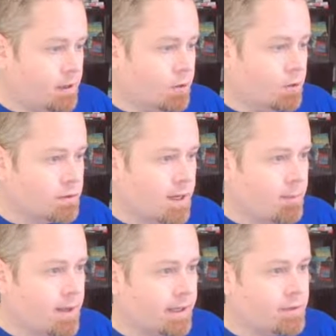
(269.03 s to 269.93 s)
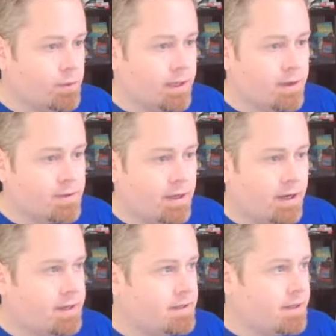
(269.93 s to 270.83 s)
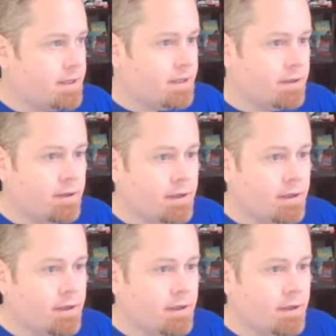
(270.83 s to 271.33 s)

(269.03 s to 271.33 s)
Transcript: local top back in 2018,